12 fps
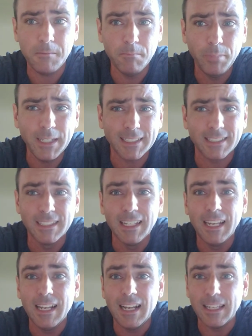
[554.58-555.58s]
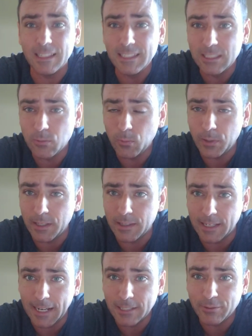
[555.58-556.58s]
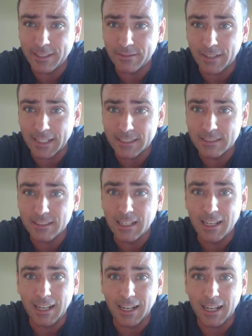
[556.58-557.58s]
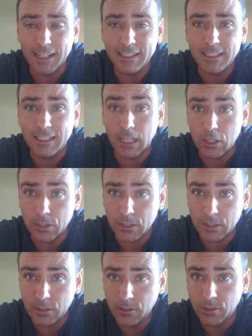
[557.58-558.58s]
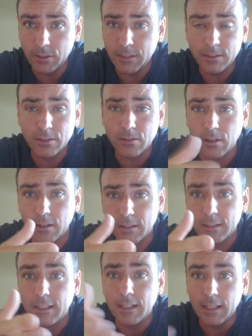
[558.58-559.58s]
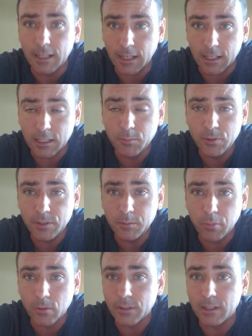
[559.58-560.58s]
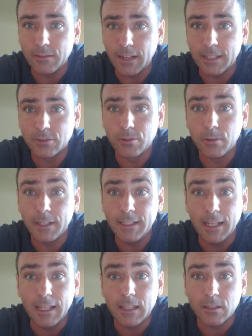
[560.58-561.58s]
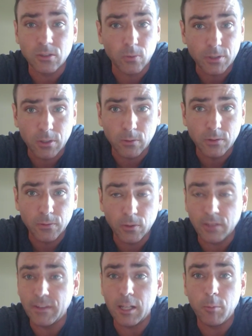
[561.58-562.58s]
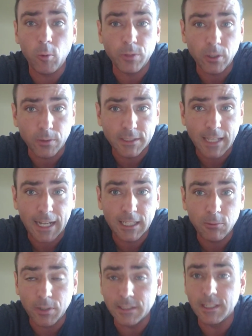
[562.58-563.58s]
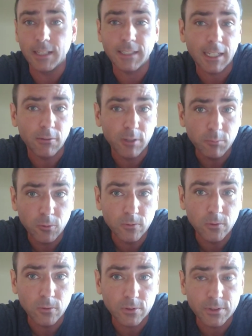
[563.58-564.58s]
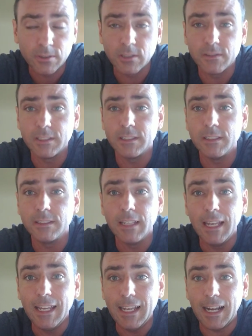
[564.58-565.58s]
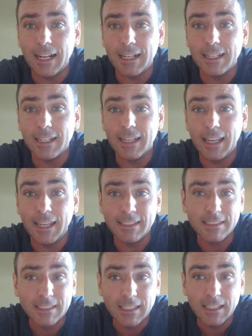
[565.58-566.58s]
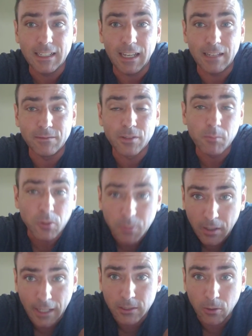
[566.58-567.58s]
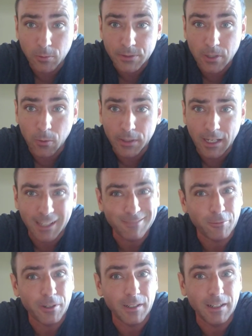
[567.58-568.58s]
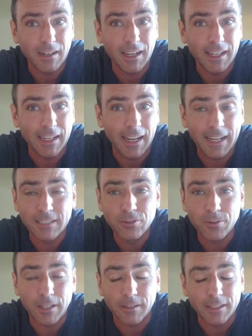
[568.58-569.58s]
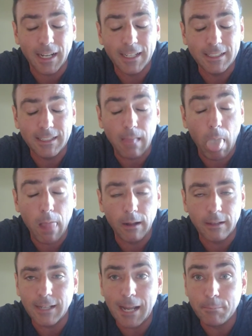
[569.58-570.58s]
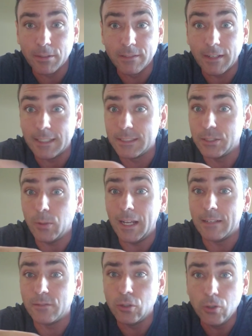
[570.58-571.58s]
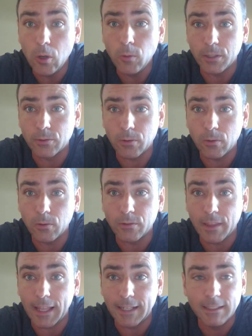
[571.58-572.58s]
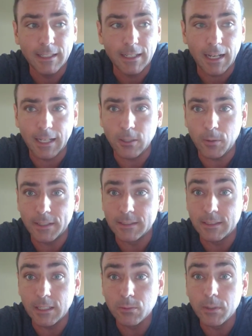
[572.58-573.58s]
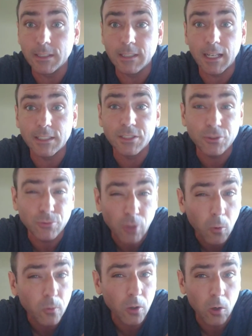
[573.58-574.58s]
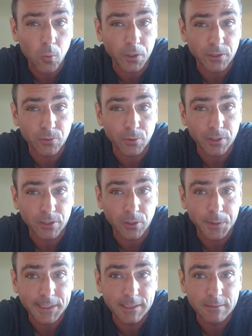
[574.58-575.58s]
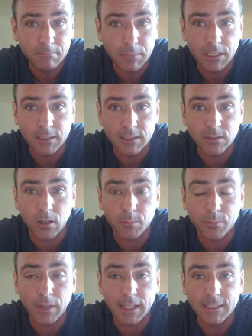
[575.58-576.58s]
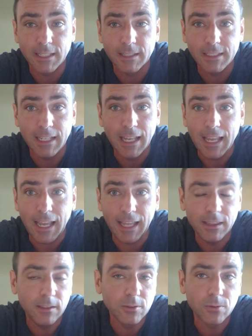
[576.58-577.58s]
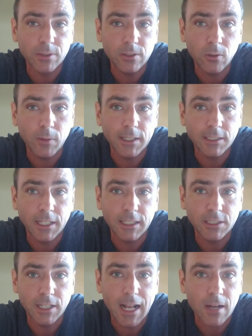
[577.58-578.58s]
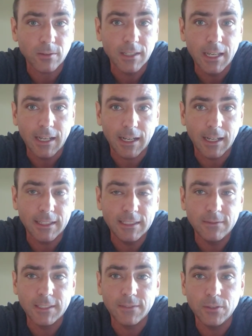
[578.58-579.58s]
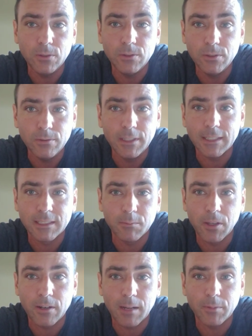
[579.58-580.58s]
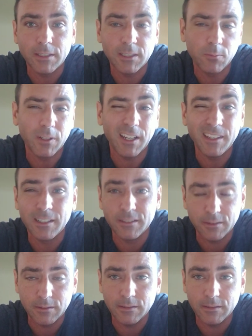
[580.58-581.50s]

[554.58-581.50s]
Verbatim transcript: But at least with an Android device, I could install a community port of Android. The source code's fully available. We know exactly what it does. I can remove Google services, uh, and and for the most part, I know what's going on. Where an Android or an I, Apple device, you have no control over that. iOS does what it does. You don't know what it's really doing because it's all proprietary, and there's really no way to change it out. Uh, even if you do get some other operating system running on there,